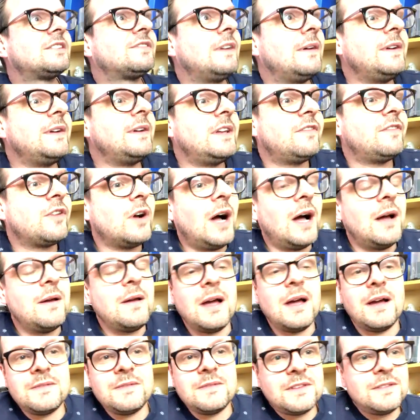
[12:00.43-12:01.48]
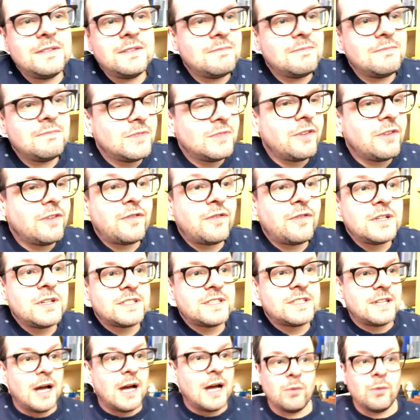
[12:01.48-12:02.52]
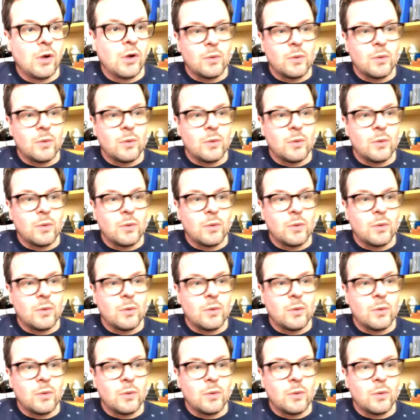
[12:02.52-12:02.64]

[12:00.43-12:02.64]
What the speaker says: very difficult. I will